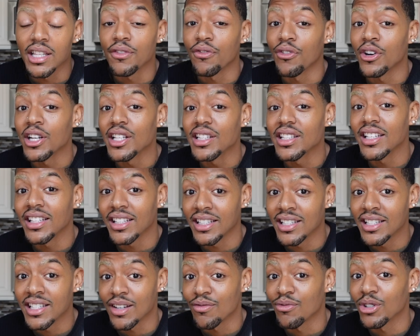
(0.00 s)
And the funny thing
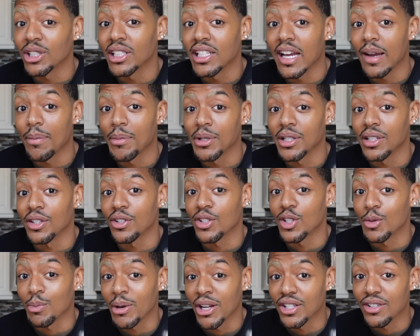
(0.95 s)
is, I'm really happy that they're
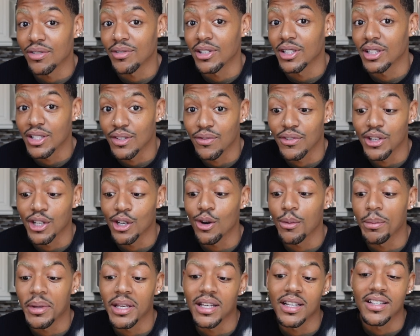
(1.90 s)
sponsoring this video
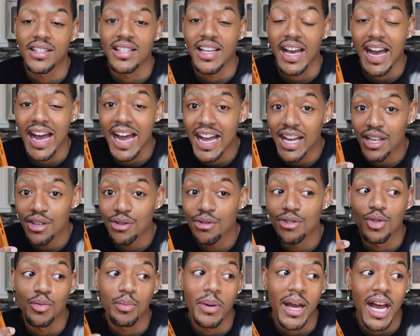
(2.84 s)
because I
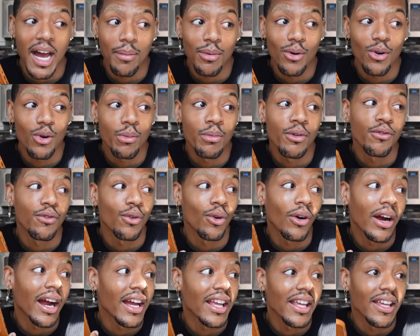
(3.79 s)
used Babbel before
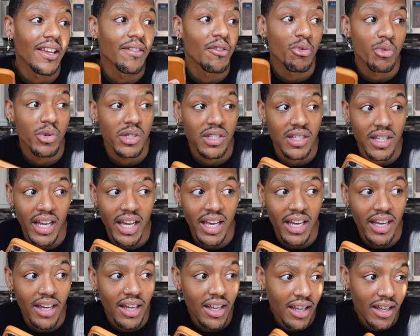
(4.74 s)
I even was
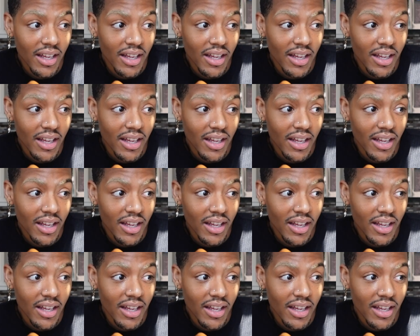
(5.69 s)
like